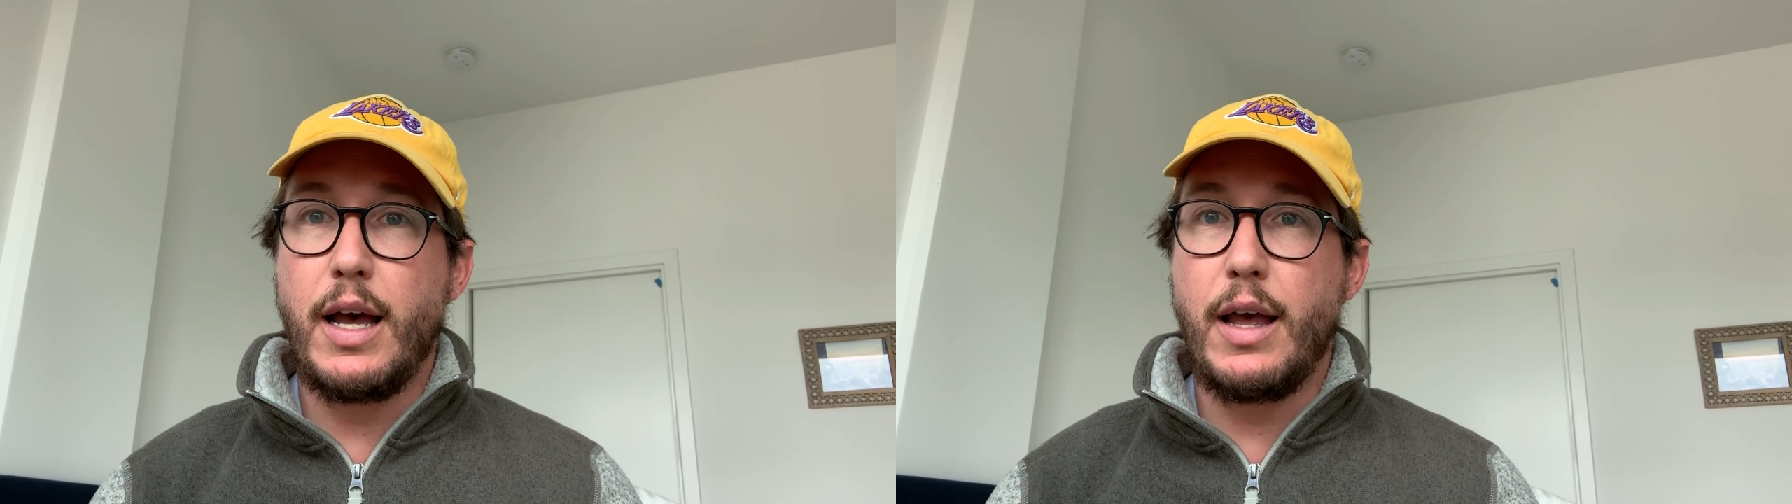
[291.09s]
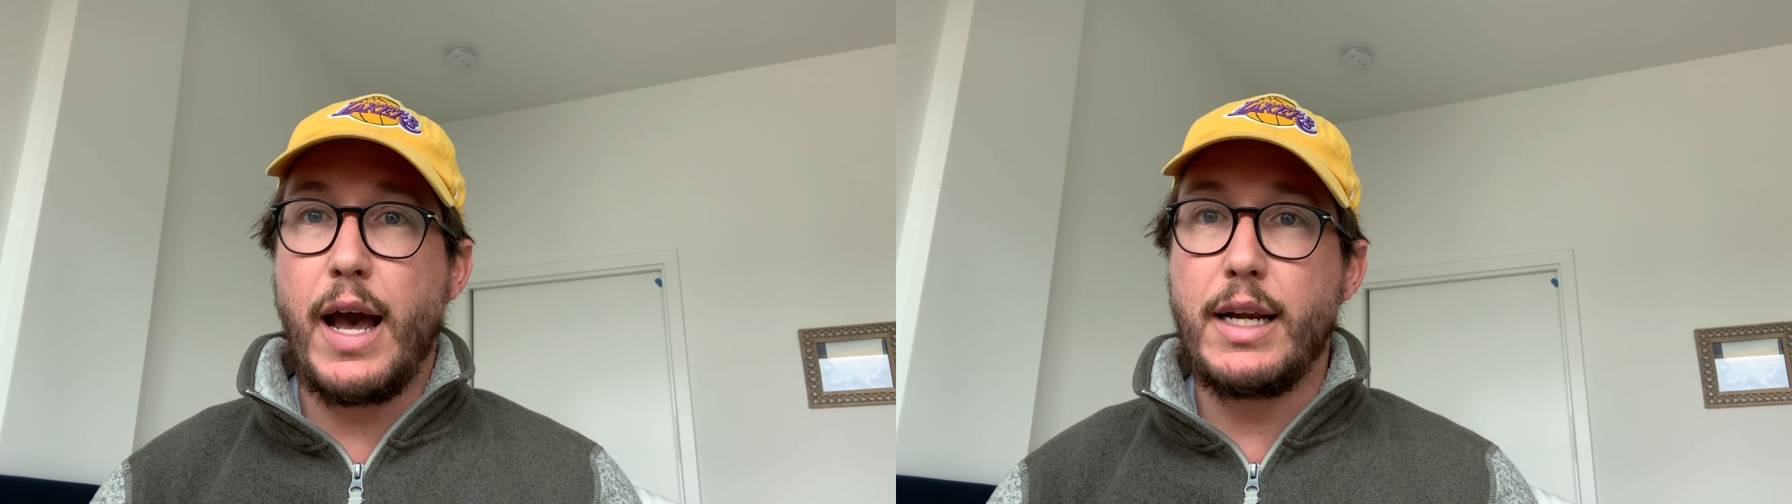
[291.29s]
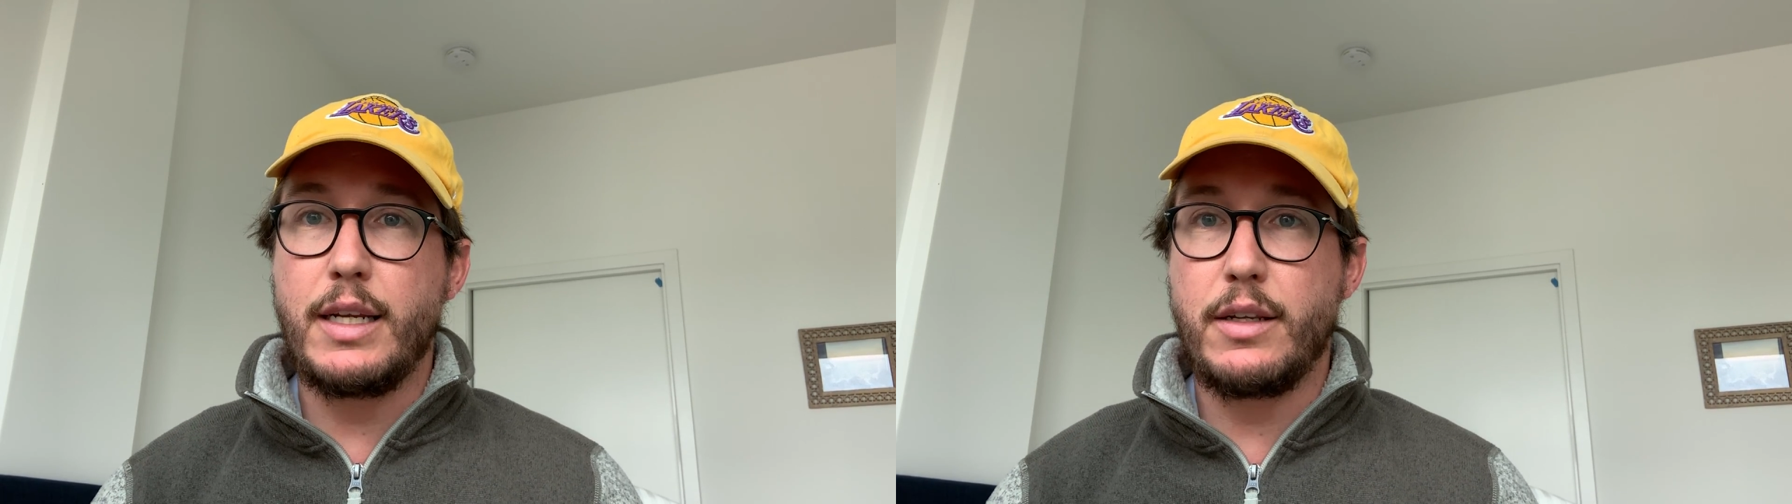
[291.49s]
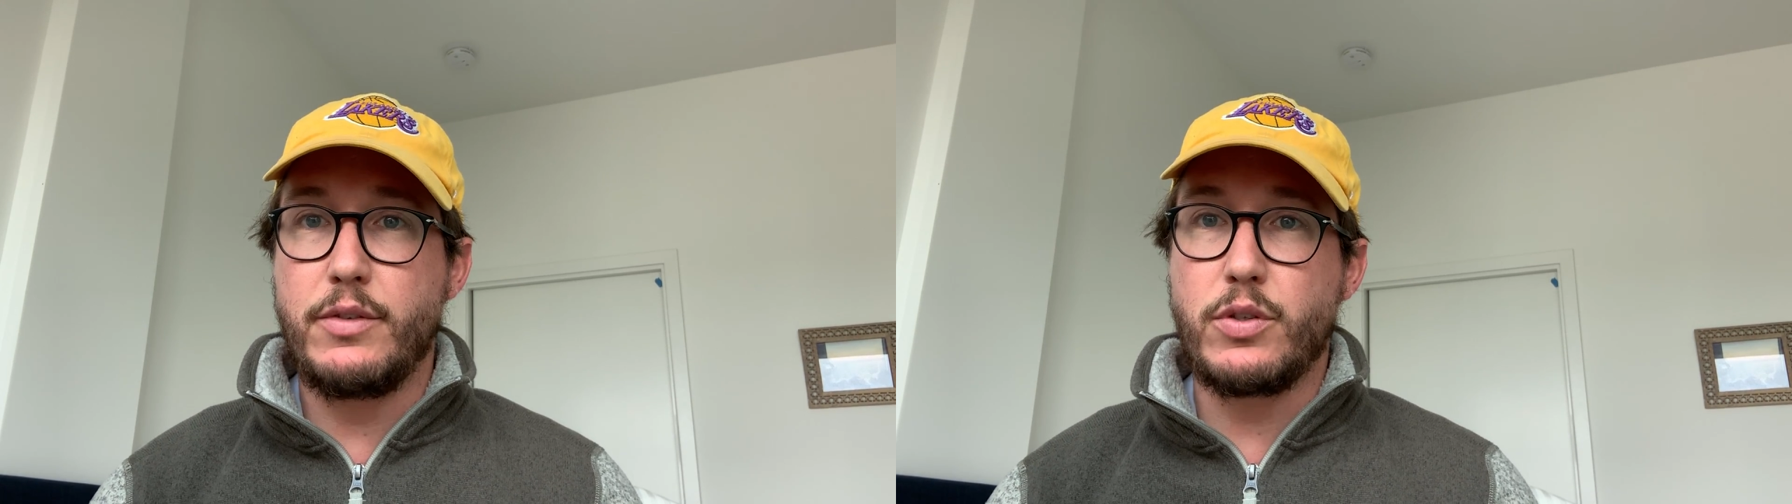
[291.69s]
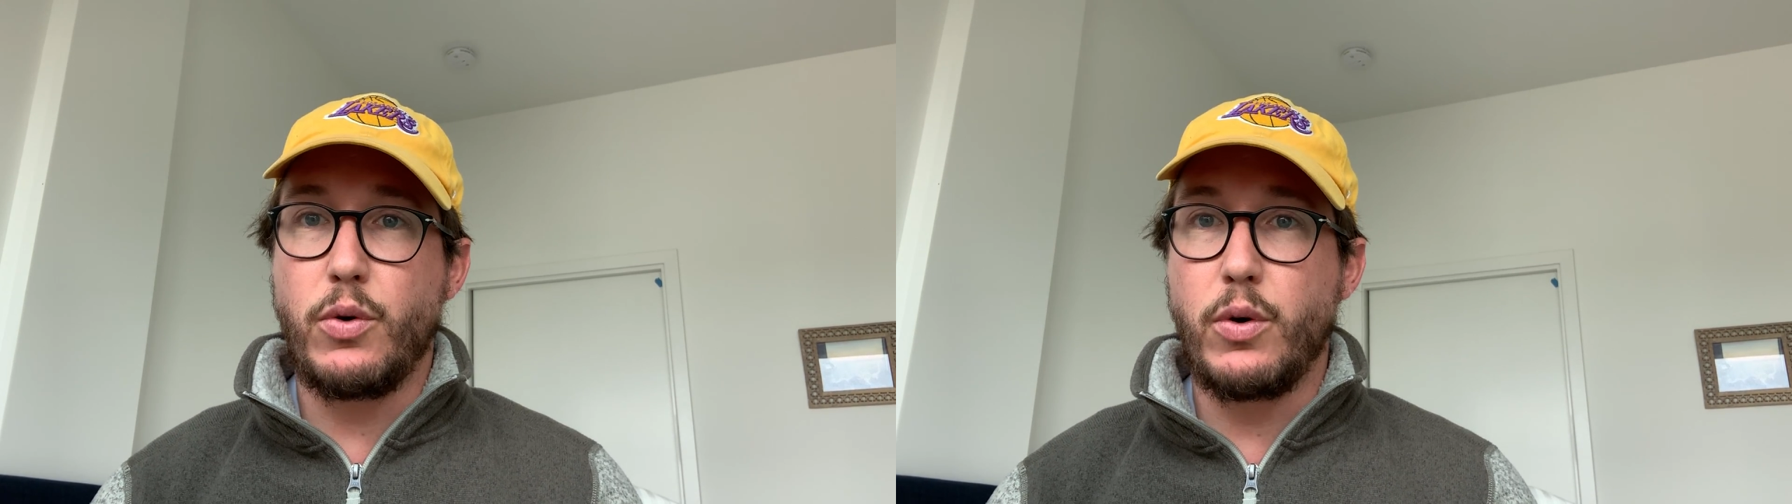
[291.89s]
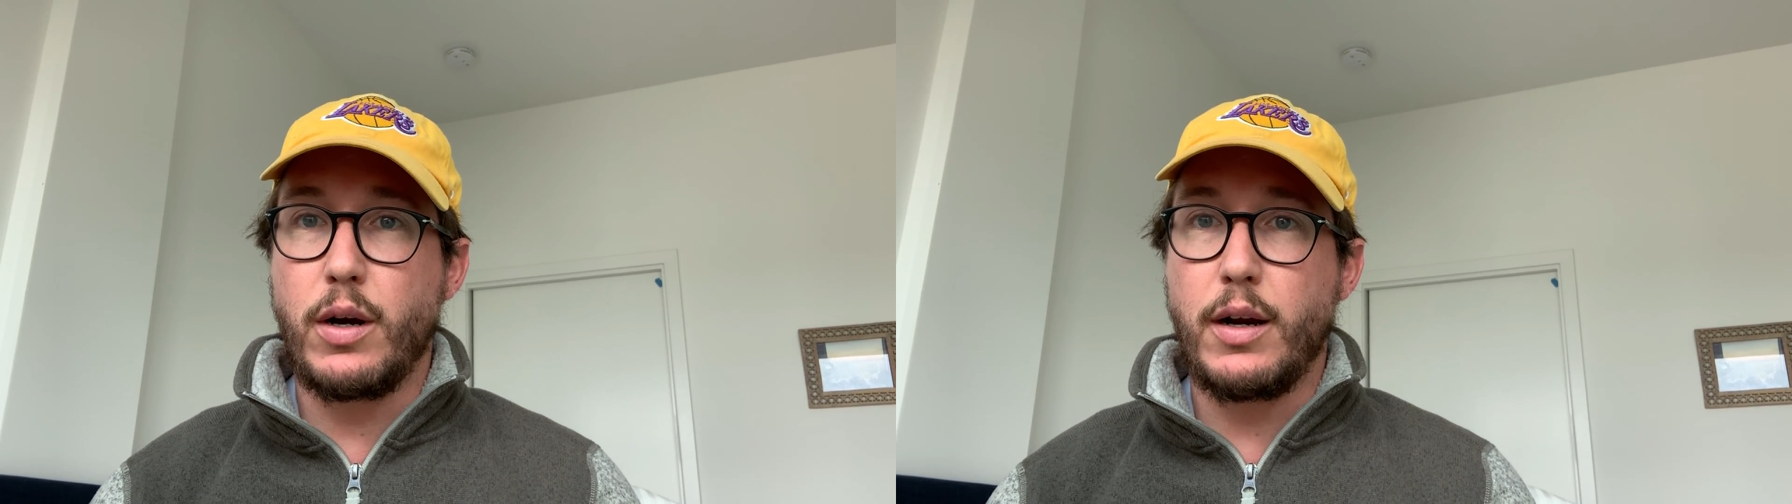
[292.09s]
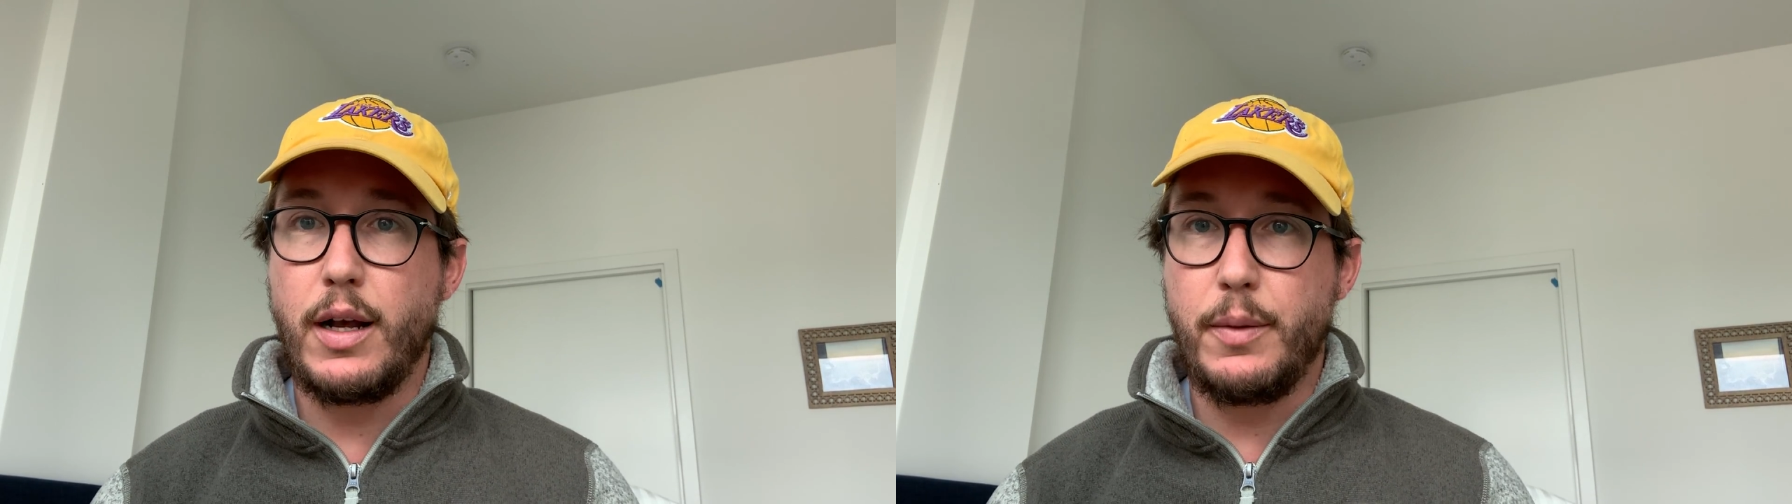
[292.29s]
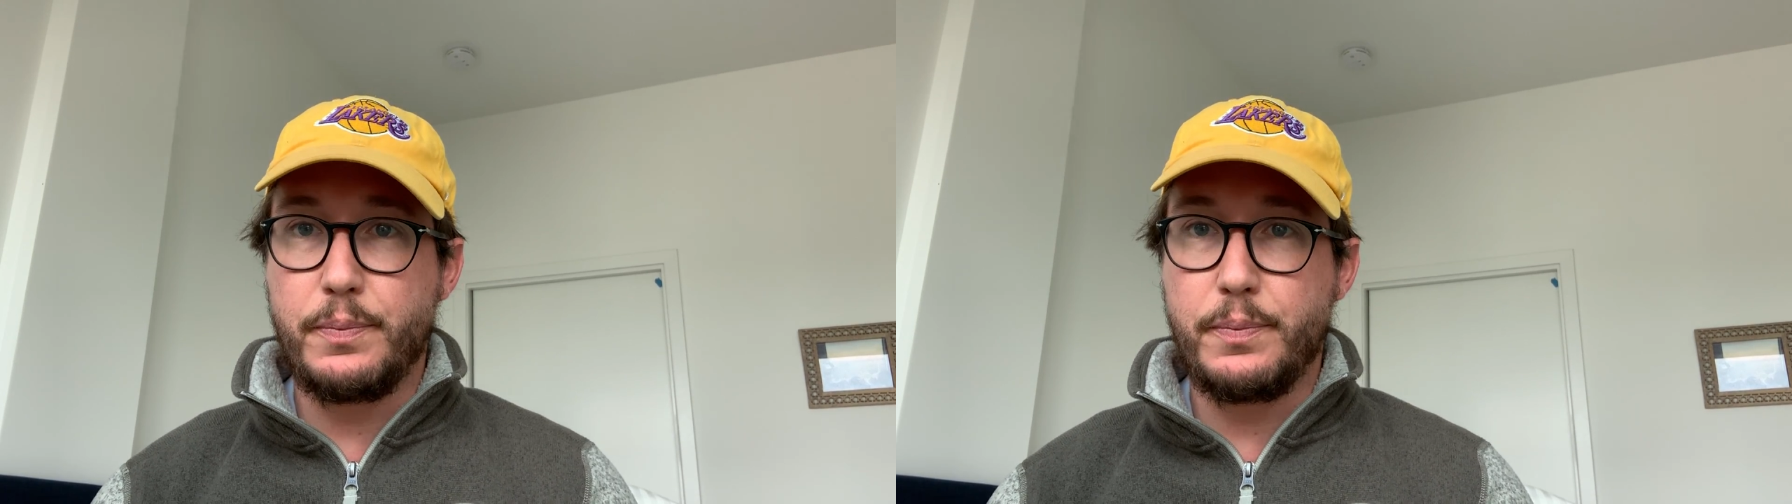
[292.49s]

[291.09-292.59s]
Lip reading: additives or